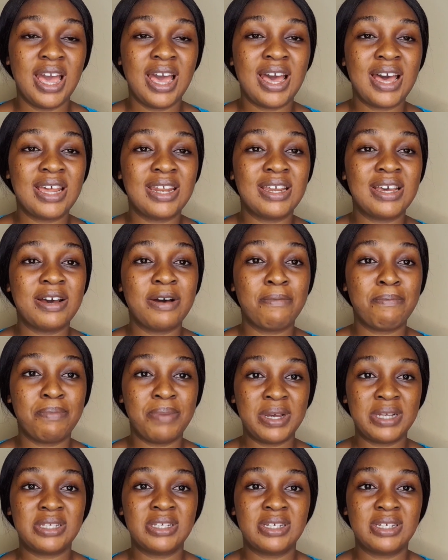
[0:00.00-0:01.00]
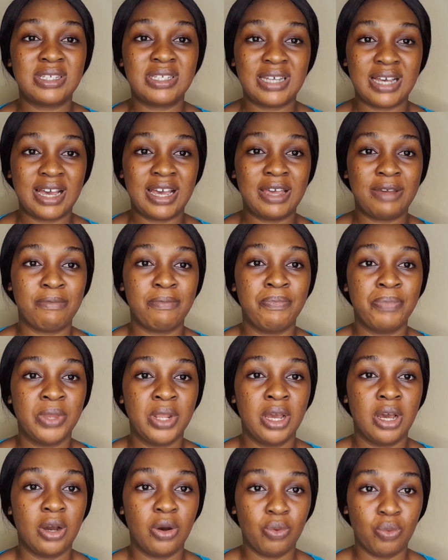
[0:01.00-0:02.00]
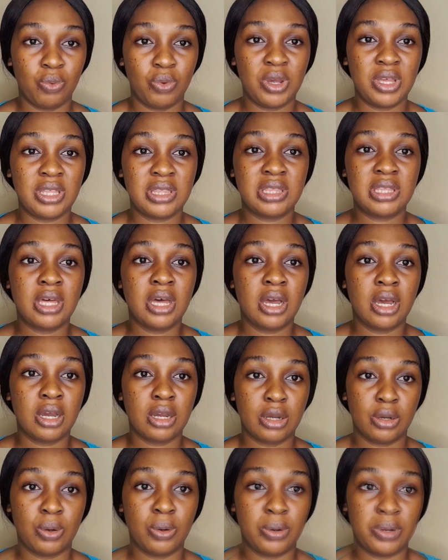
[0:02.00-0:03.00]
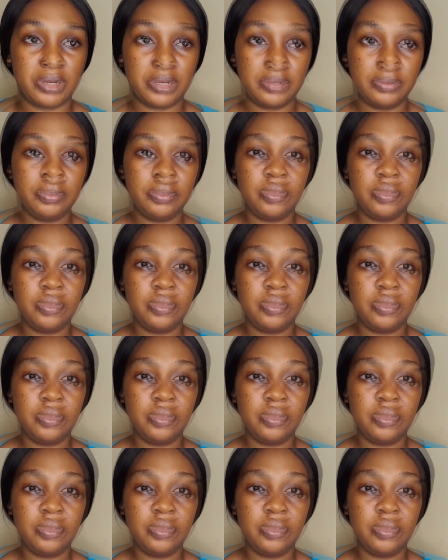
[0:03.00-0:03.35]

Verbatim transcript: and a better time with God.